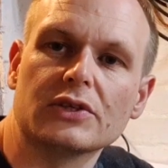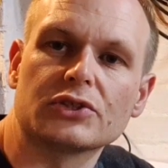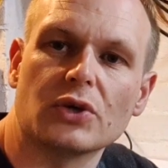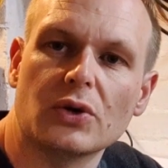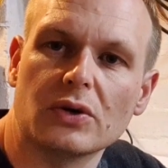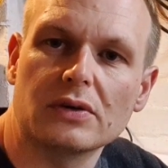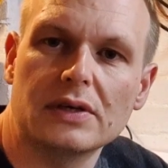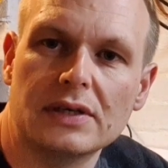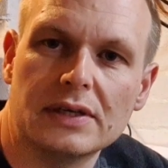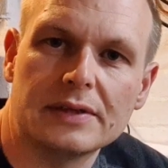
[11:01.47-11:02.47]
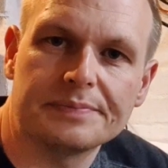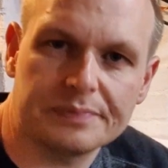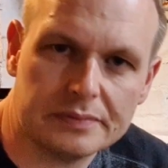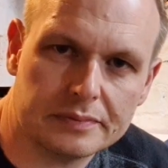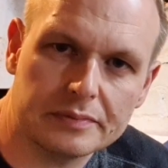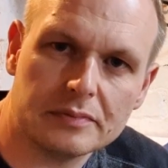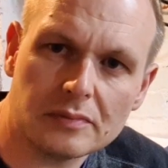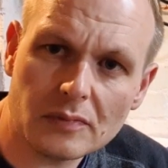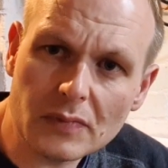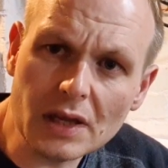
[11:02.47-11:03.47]
So
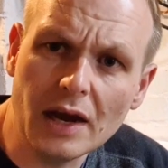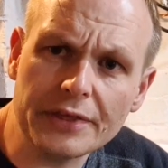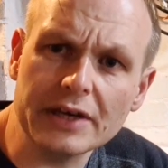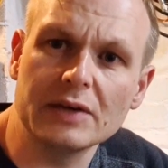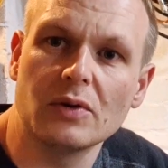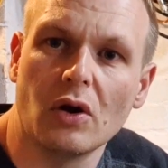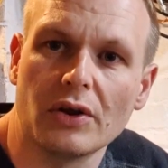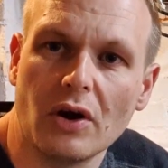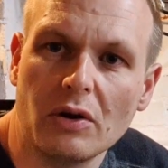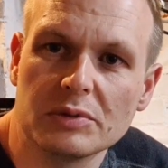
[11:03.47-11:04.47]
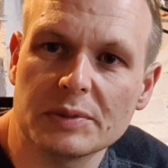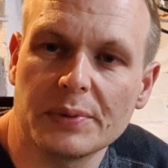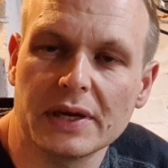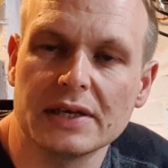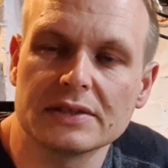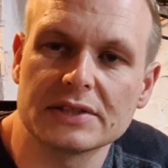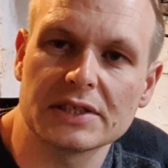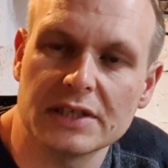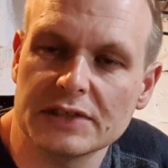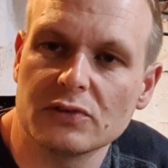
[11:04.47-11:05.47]
I think all in all it was a pretty
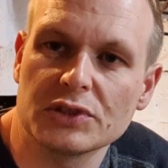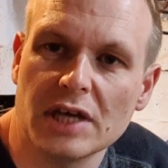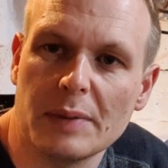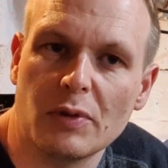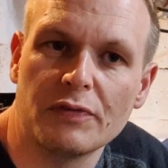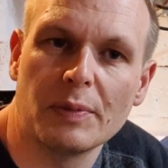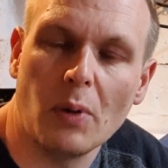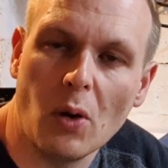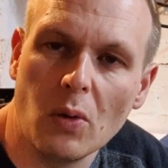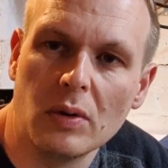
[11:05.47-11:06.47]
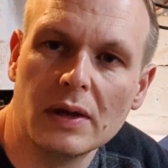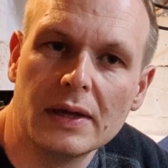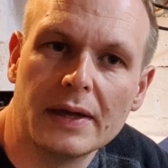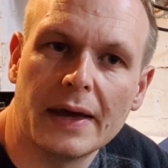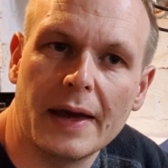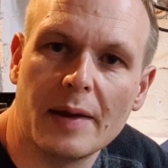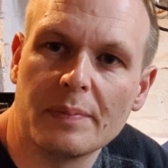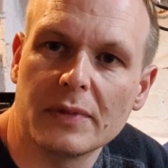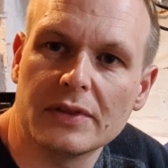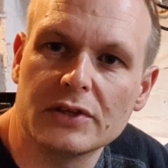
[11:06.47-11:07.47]
successful setup of the pole.
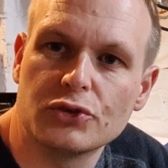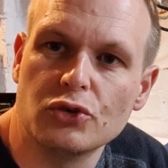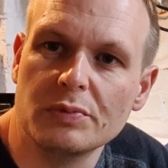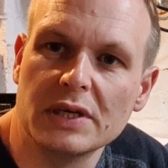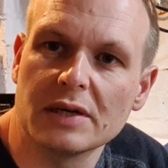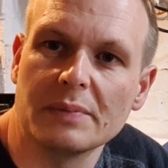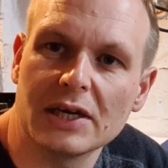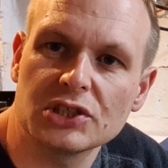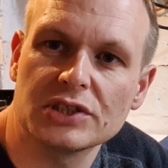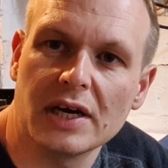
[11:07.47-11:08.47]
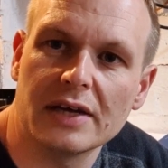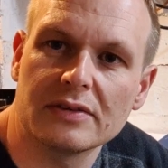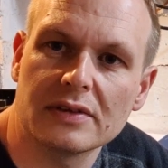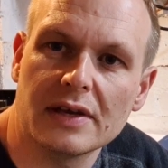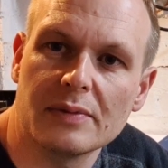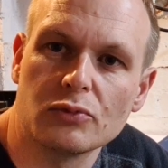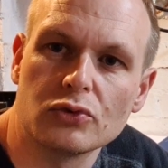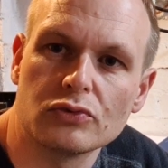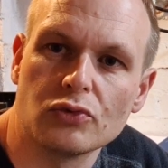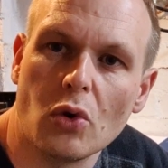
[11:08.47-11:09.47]
The 2-meter Mastrand
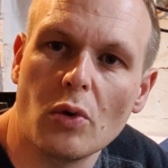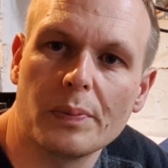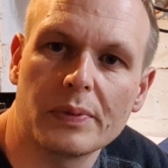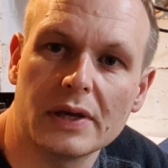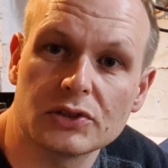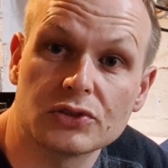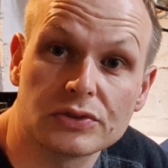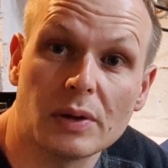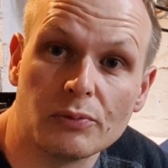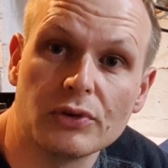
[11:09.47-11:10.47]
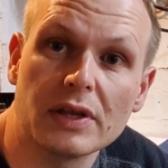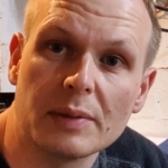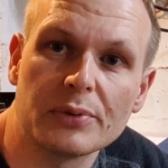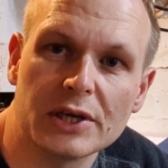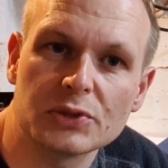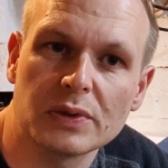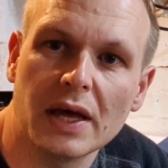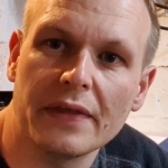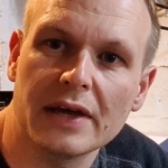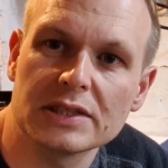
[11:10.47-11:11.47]
rope, I'm really impressed with
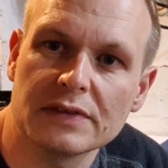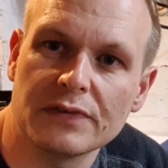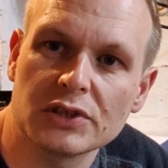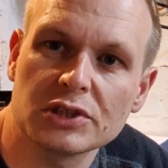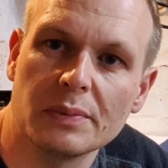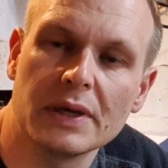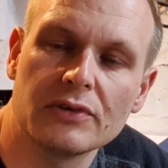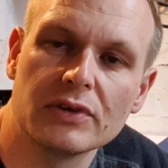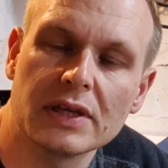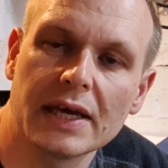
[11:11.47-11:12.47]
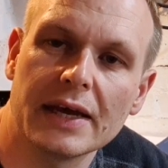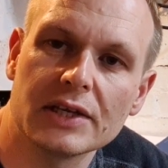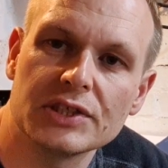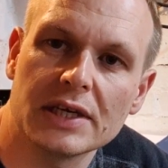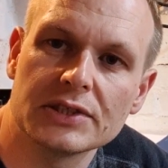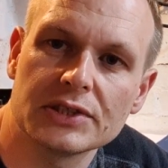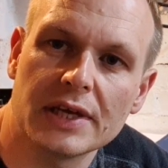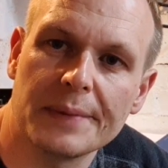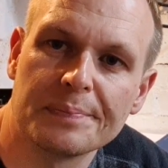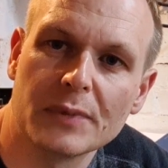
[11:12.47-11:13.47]
that. That's the first of me really getting a chance
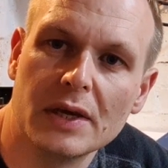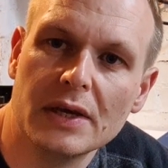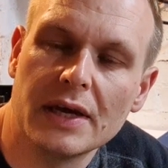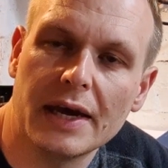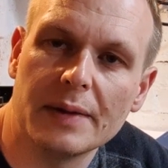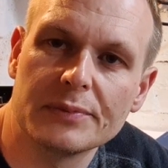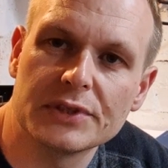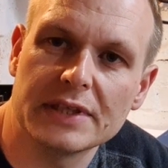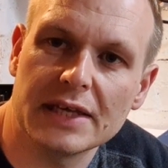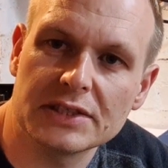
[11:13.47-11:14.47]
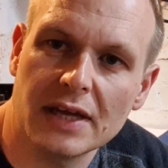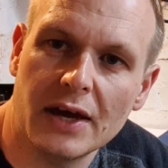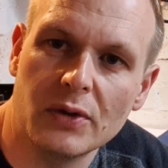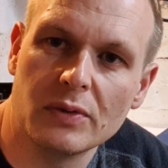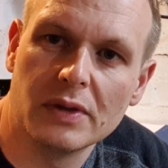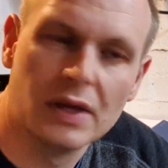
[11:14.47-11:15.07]
to test that out.